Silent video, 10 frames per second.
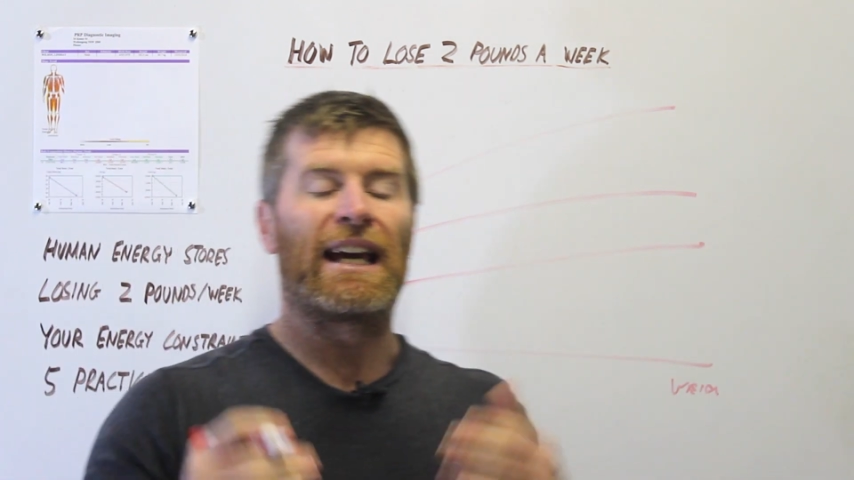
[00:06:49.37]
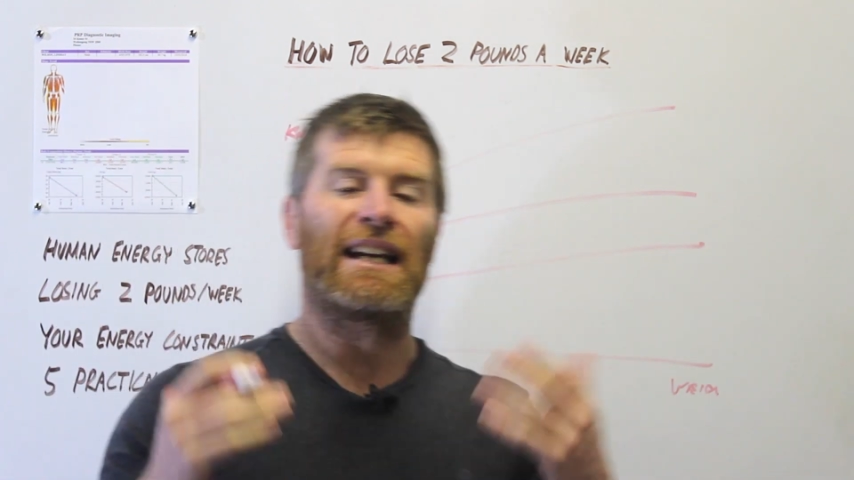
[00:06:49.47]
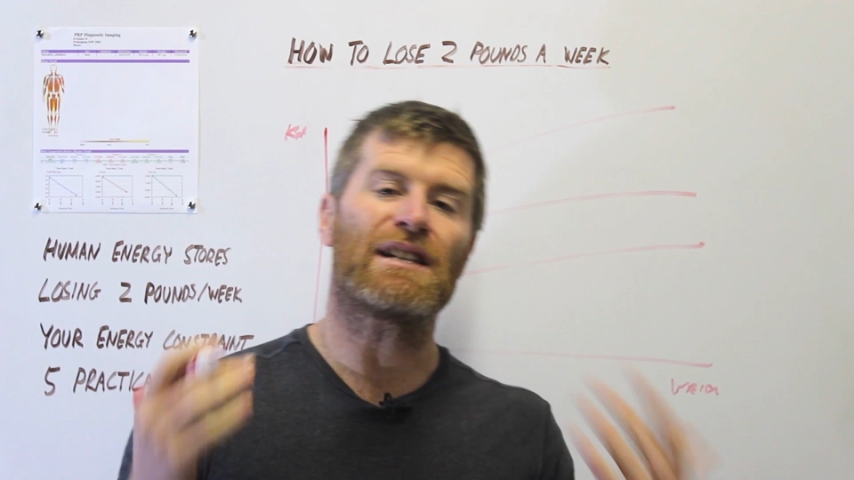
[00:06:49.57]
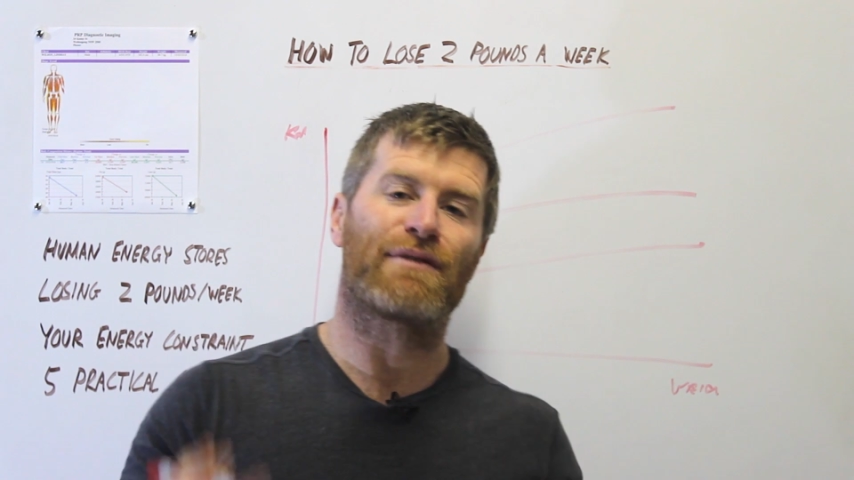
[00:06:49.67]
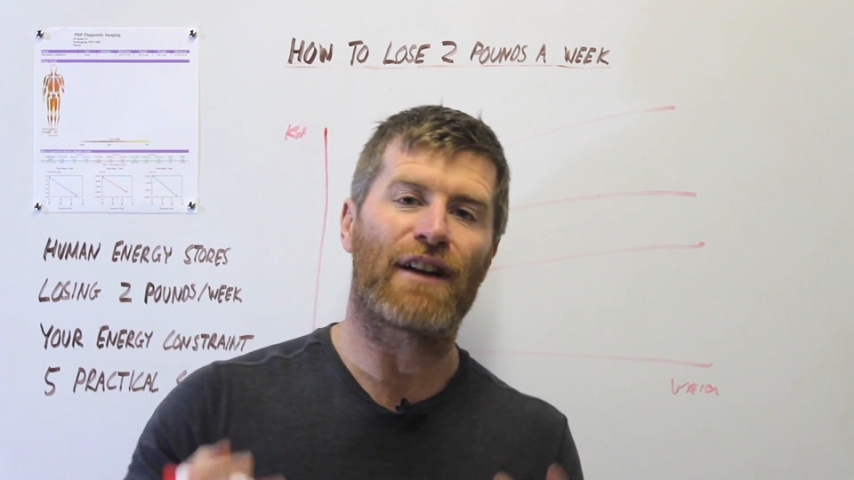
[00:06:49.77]

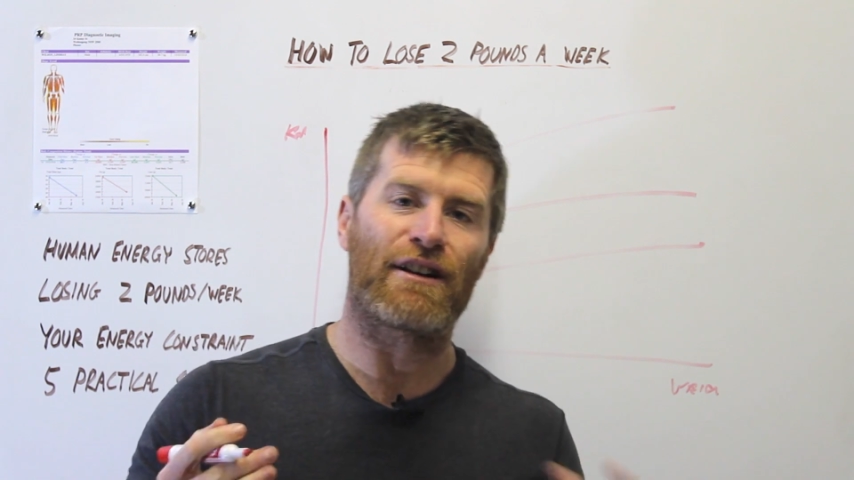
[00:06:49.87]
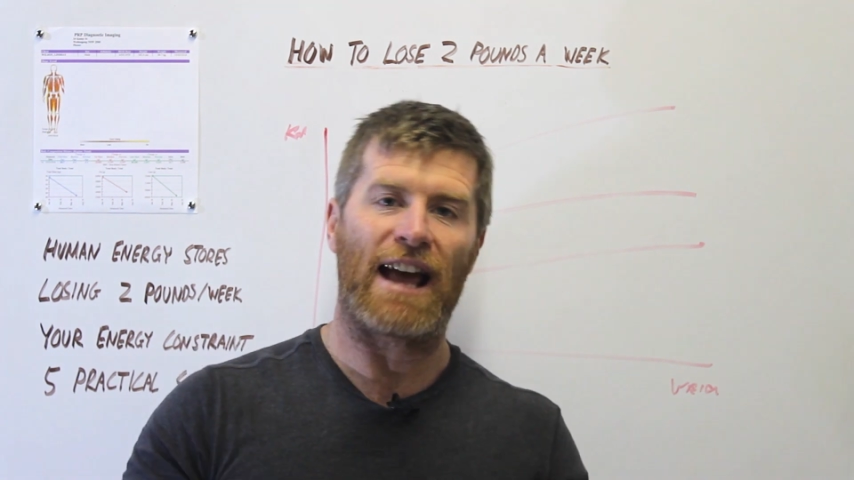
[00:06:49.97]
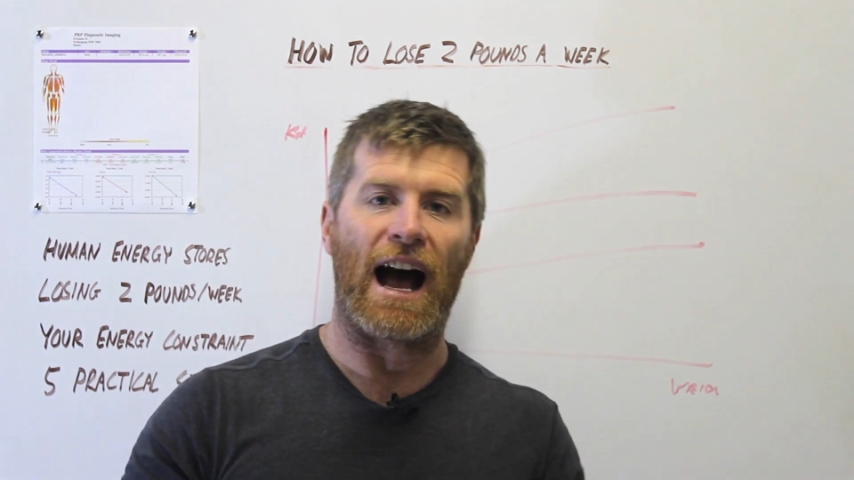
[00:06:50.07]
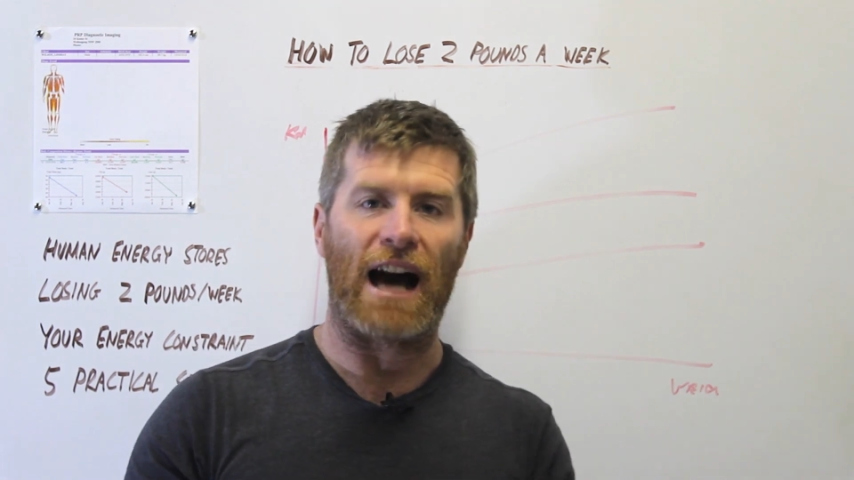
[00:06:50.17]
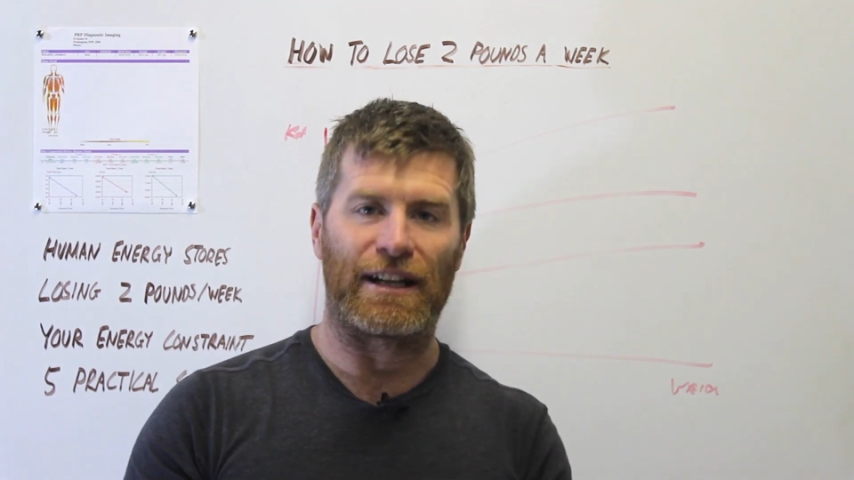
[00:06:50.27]
it is
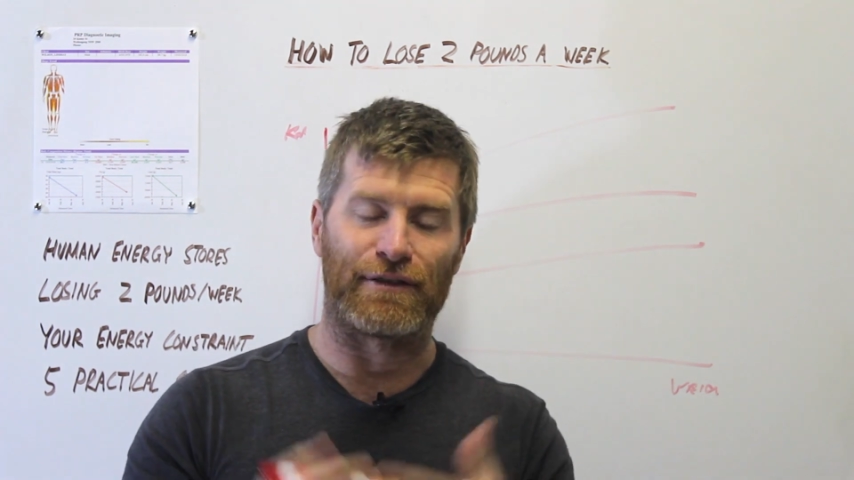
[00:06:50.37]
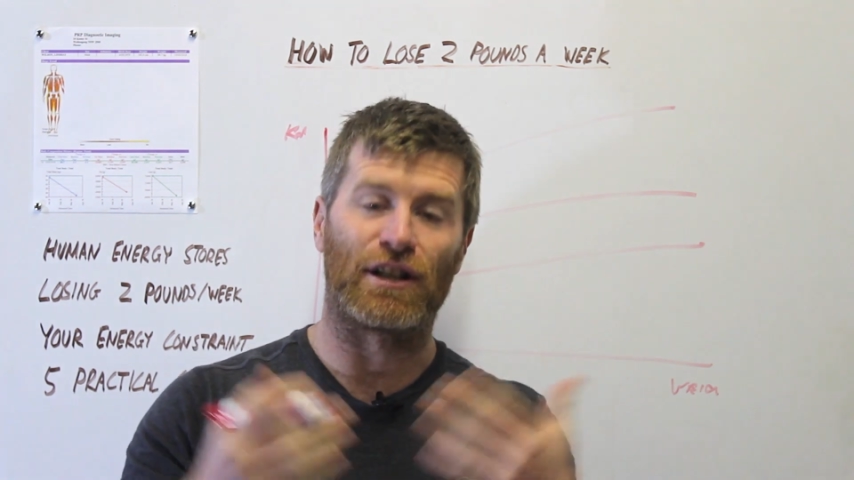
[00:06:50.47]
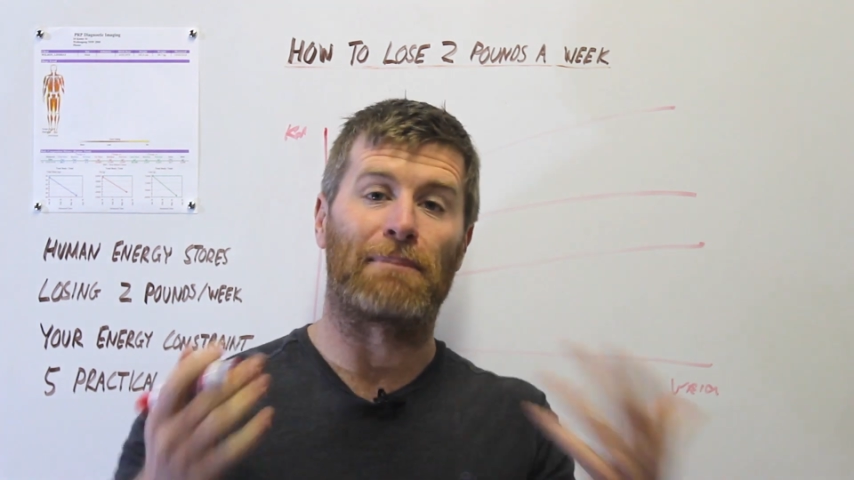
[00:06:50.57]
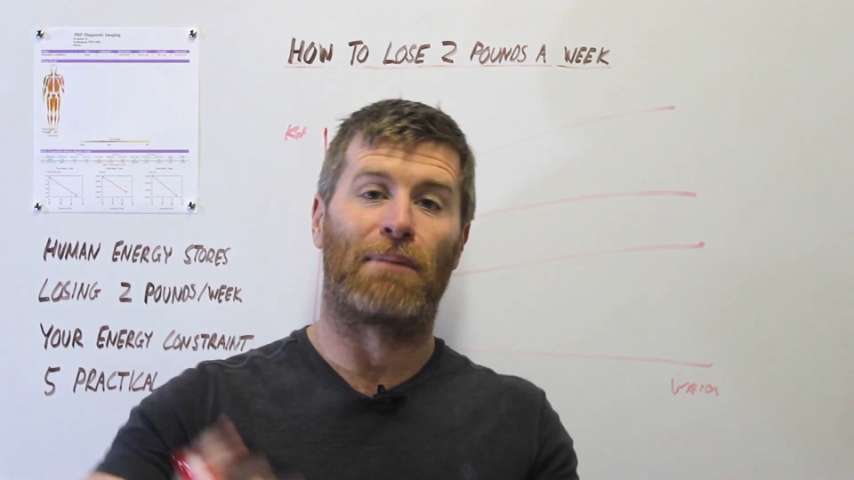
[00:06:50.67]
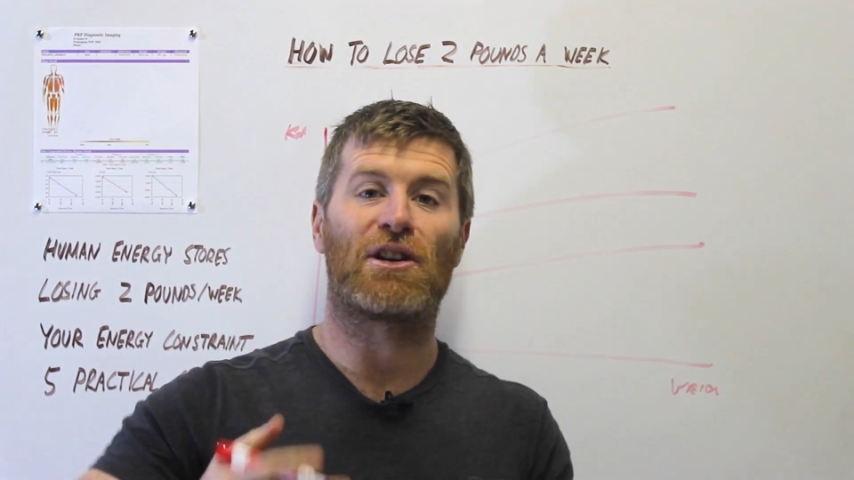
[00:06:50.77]
very hard, if
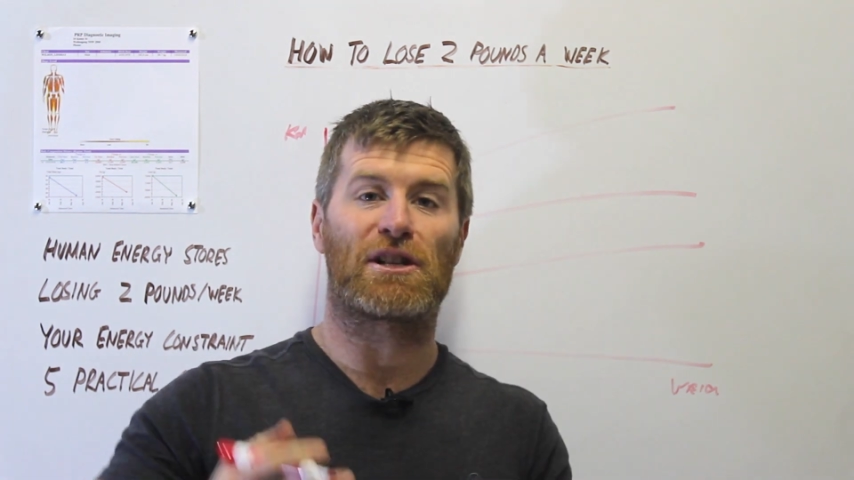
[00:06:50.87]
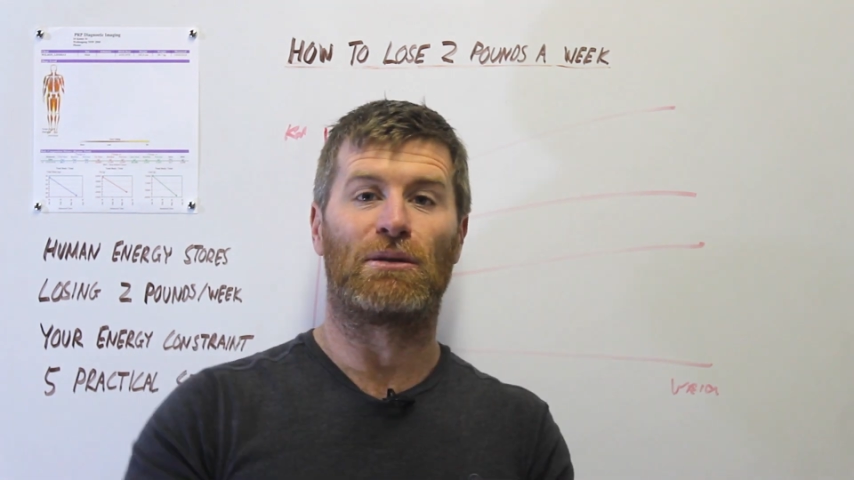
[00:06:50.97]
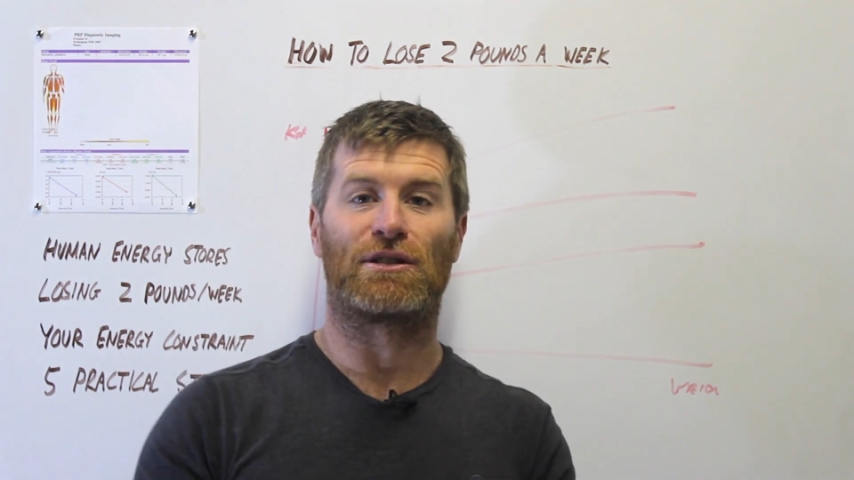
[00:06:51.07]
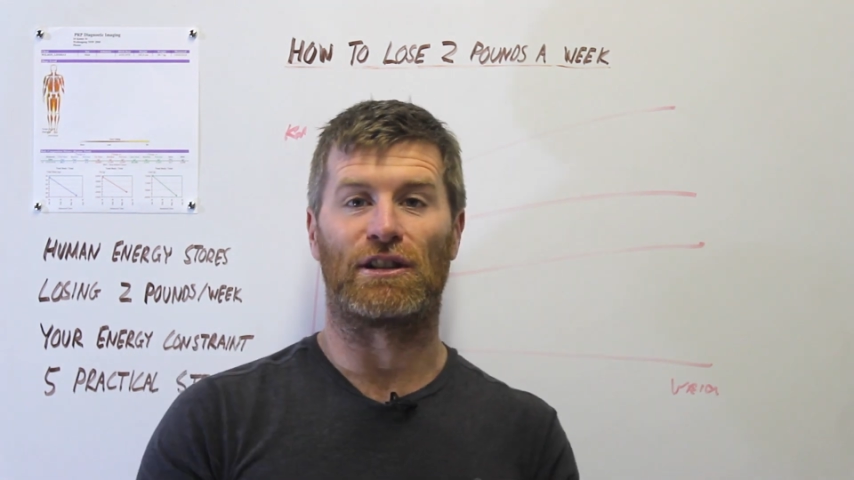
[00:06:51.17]
not impossible,